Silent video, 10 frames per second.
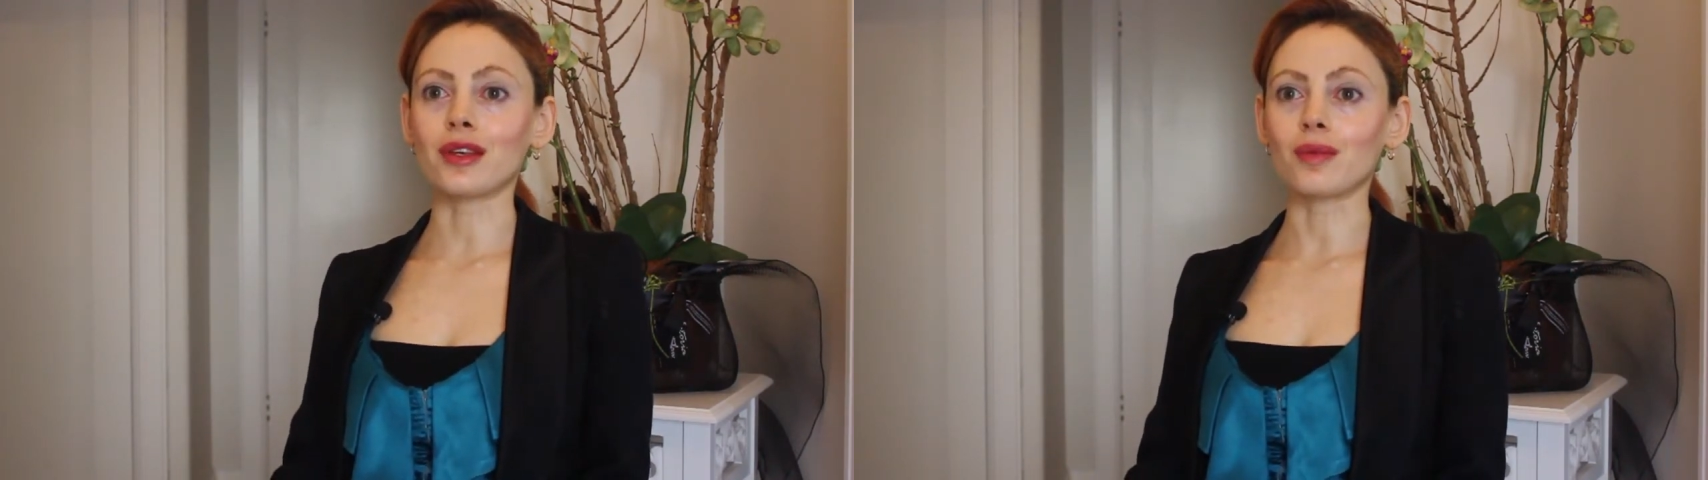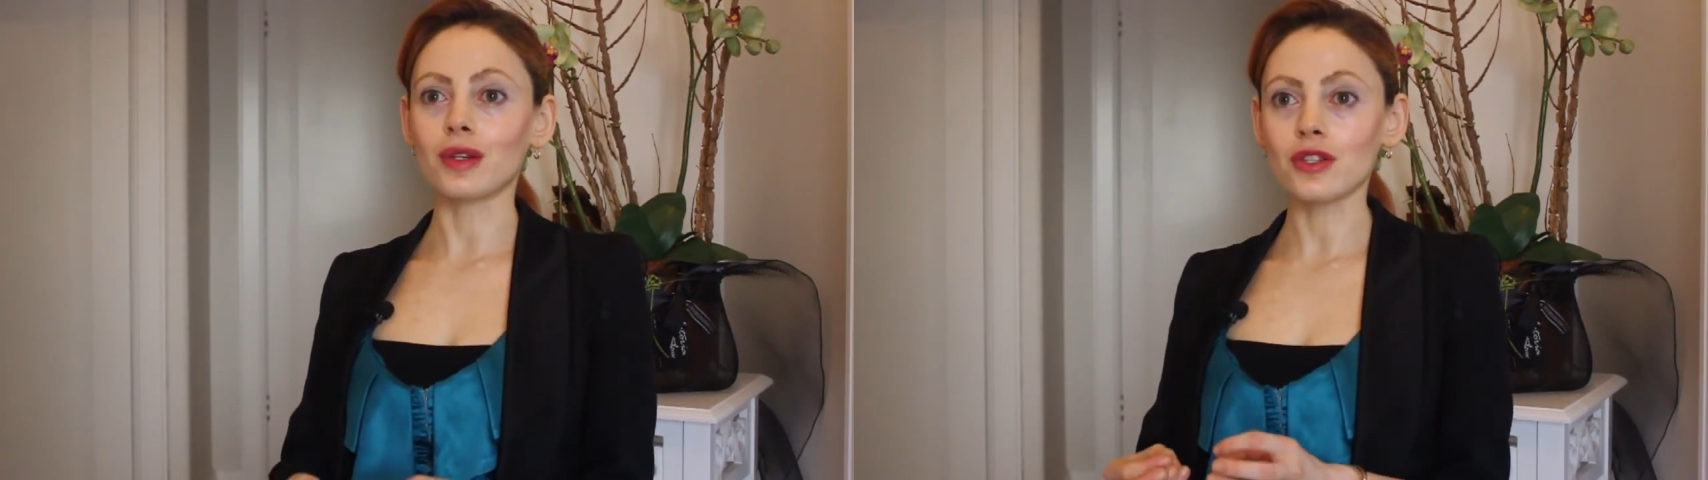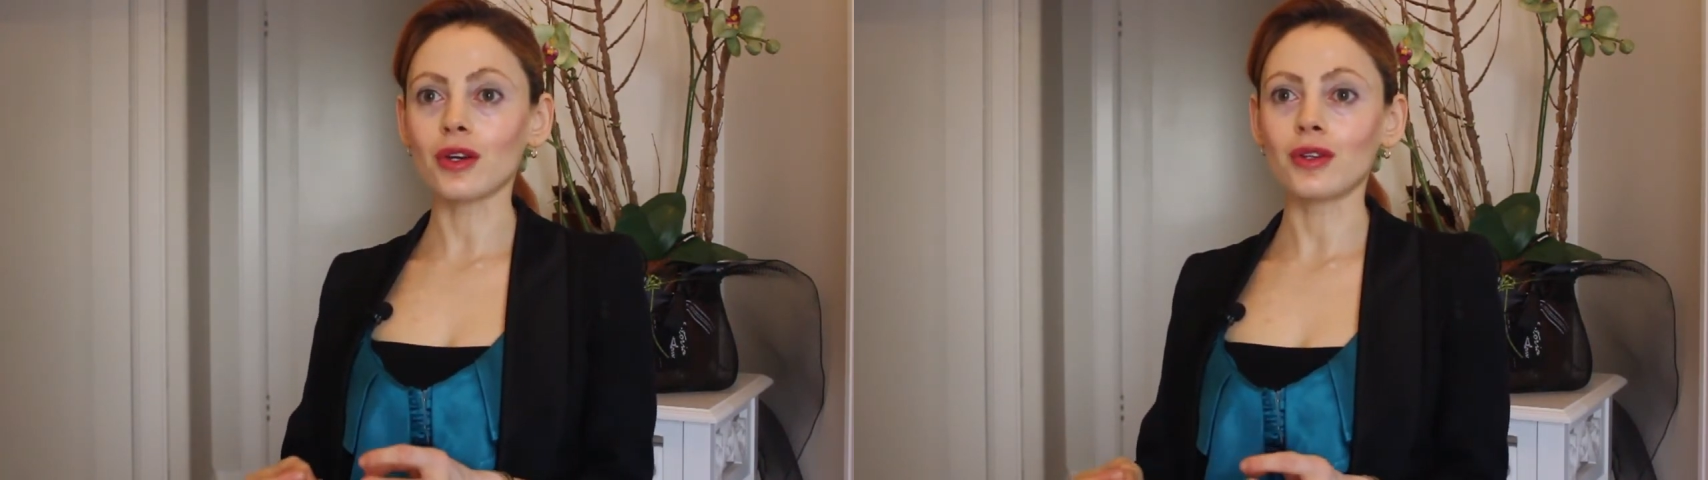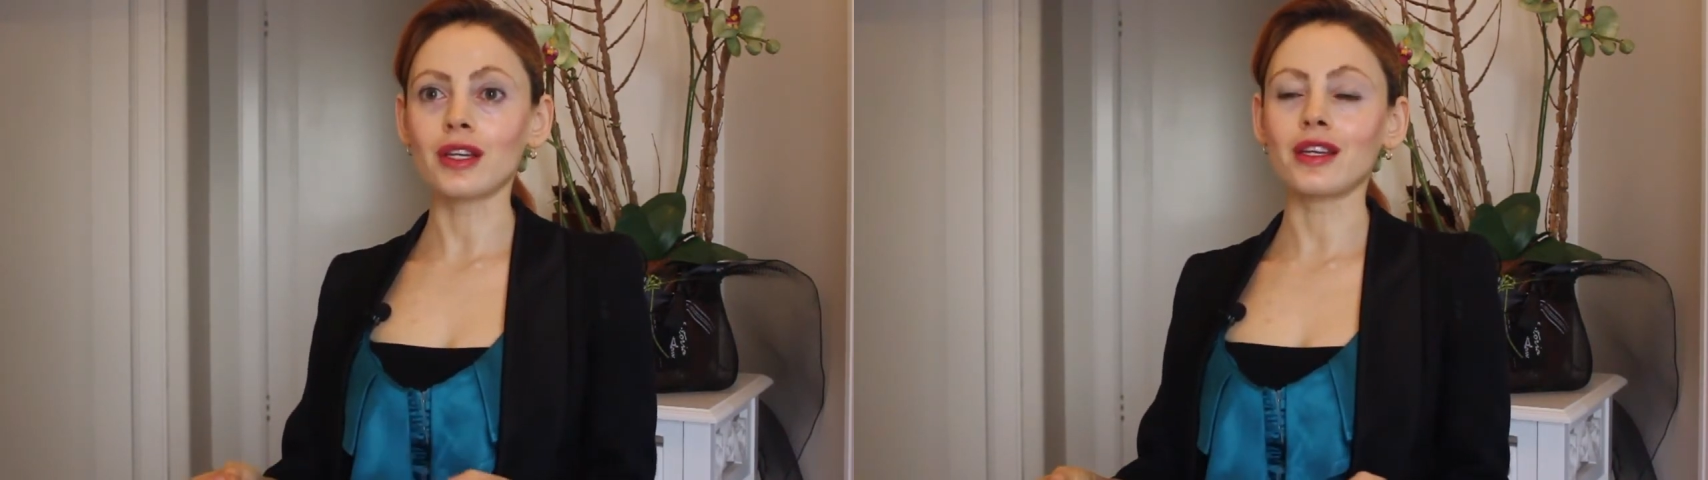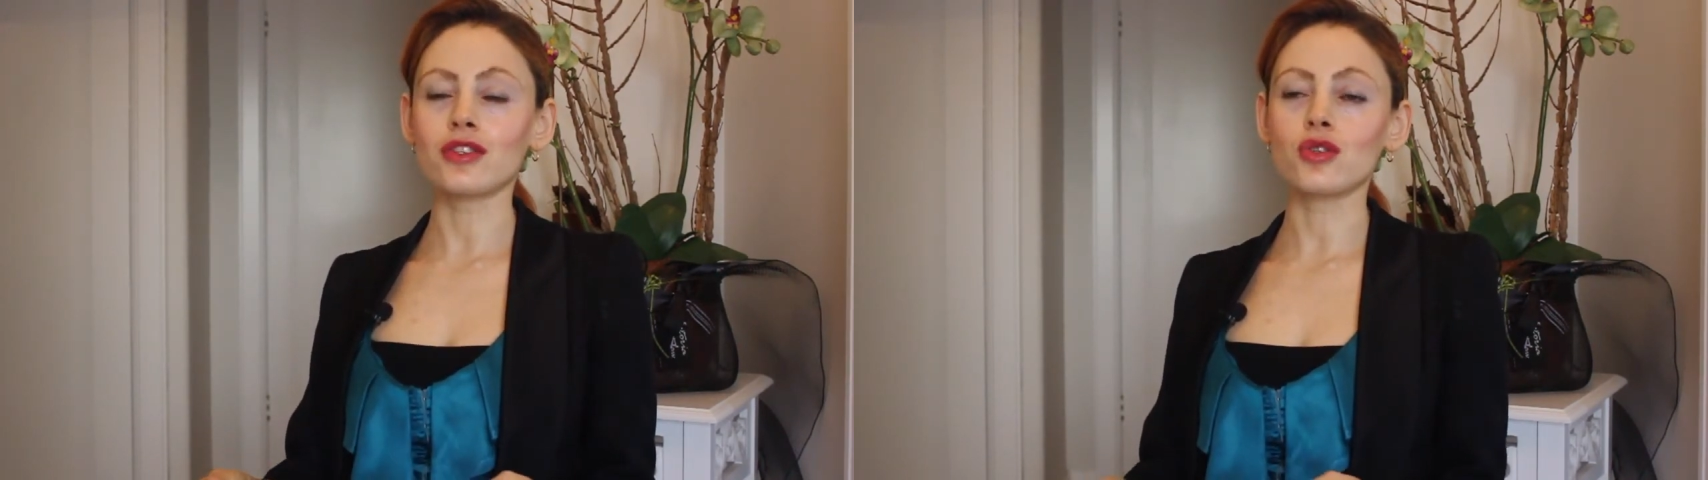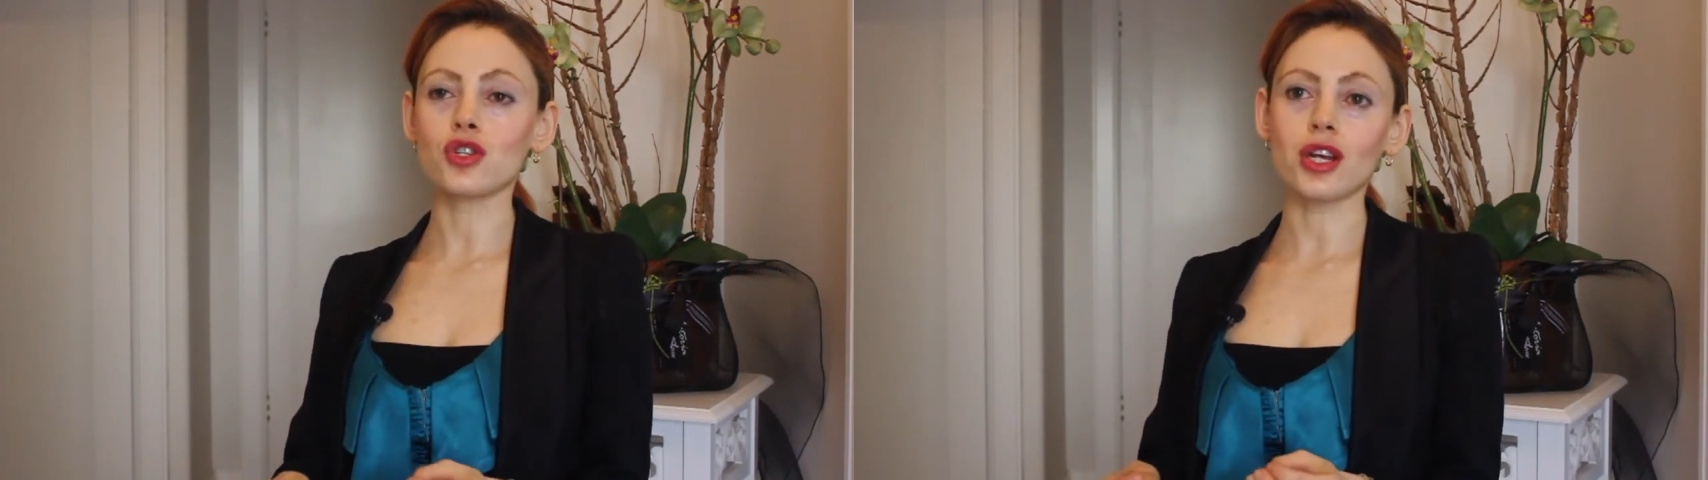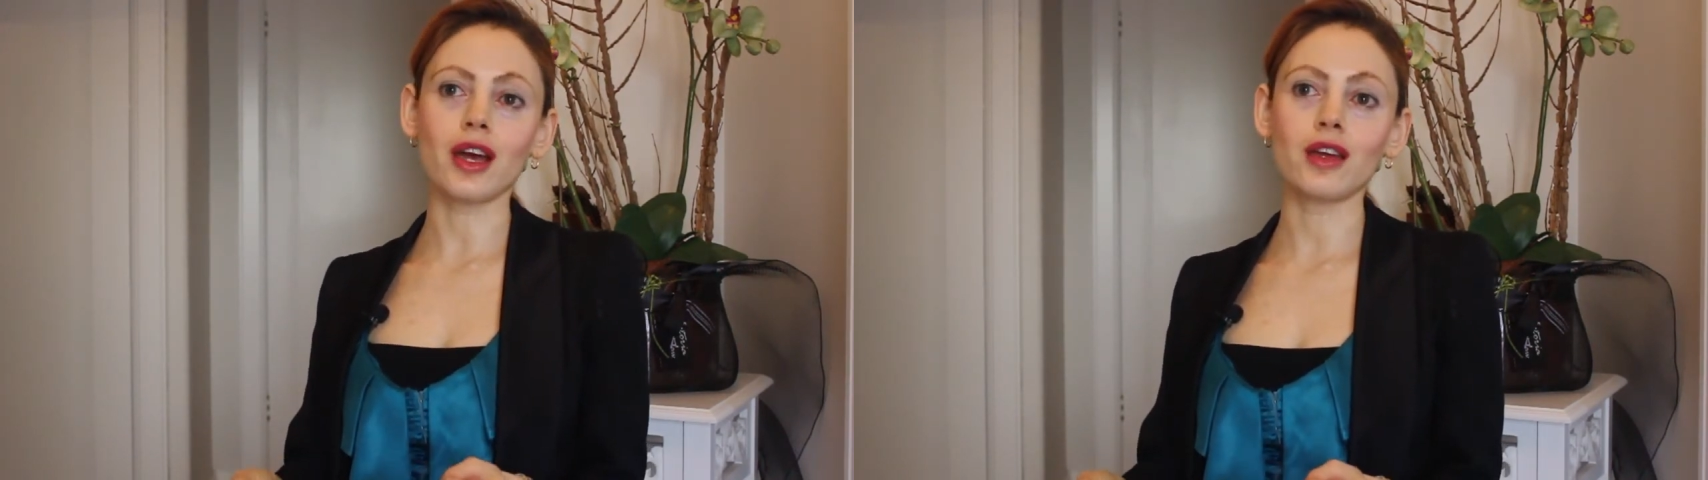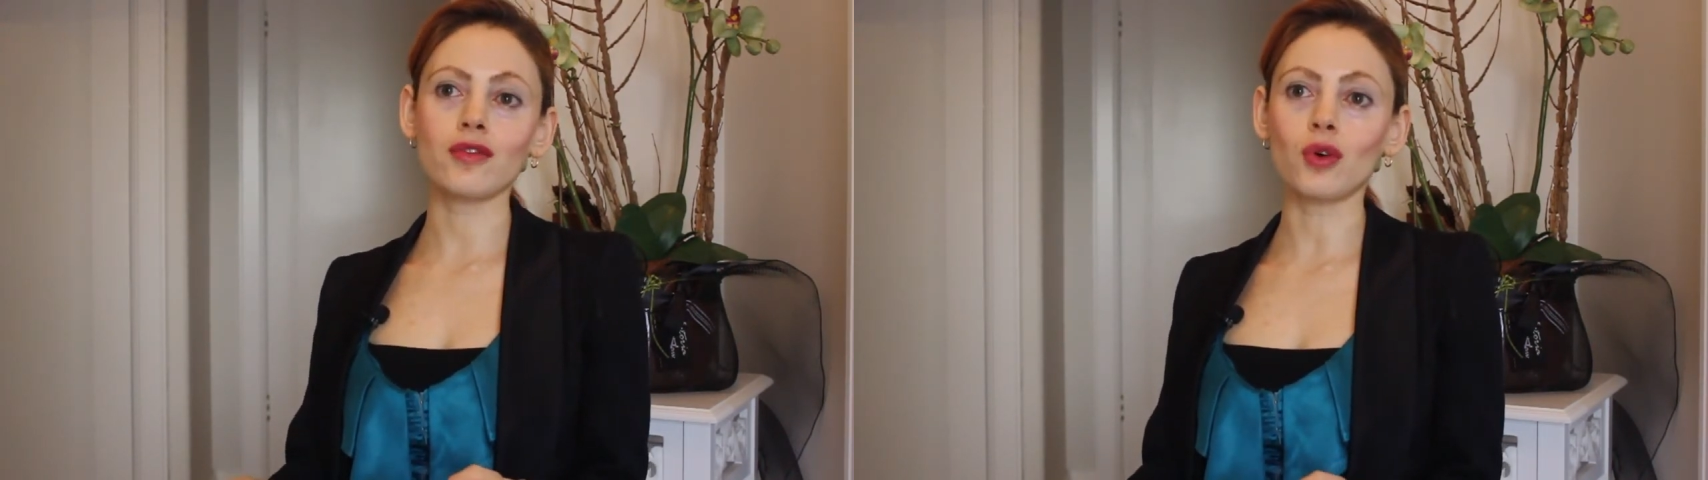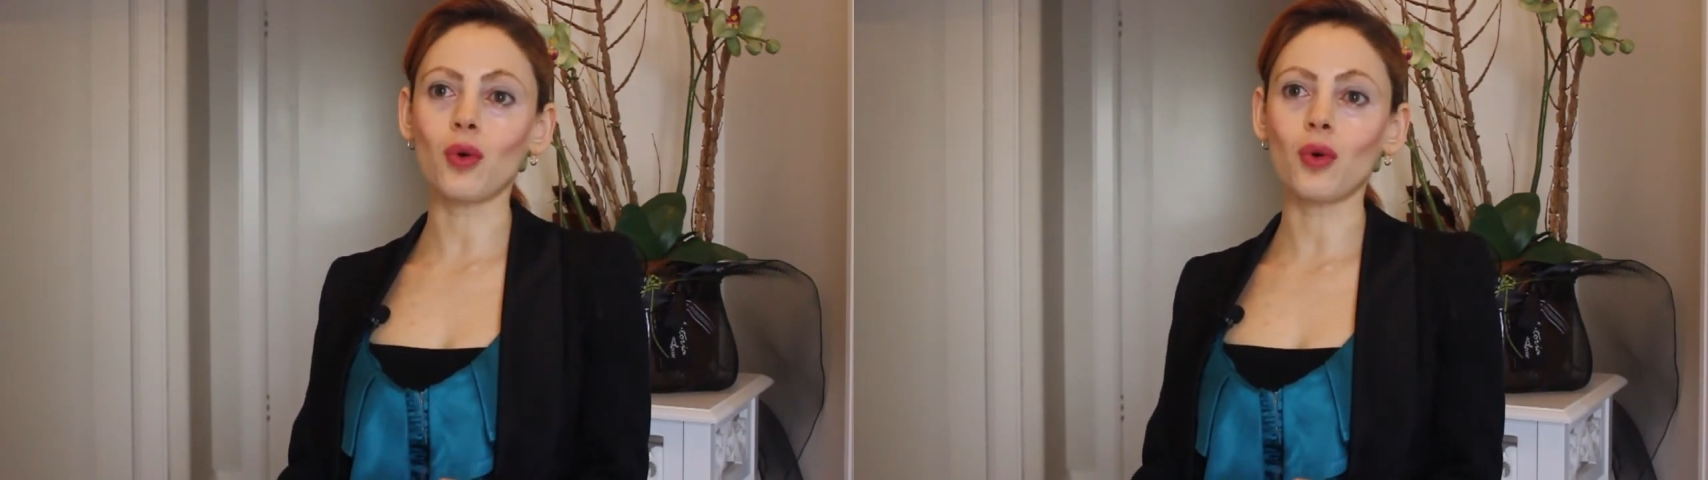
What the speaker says: and we don't need to shave